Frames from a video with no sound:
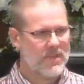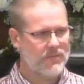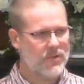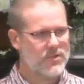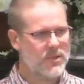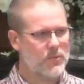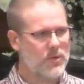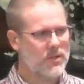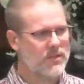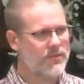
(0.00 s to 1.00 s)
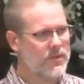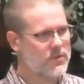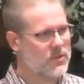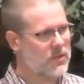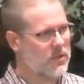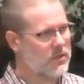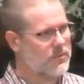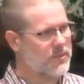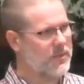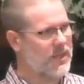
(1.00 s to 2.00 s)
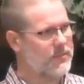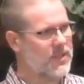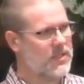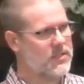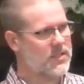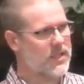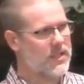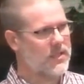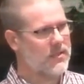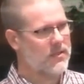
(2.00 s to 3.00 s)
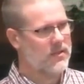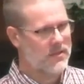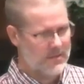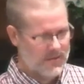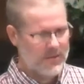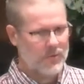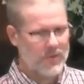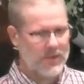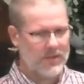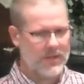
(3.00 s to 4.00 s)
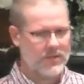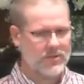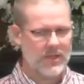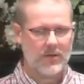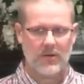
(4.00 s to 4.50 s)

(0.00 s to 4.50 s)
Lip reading: If there's anyone that feels the call to be baptized today, we're here to answer that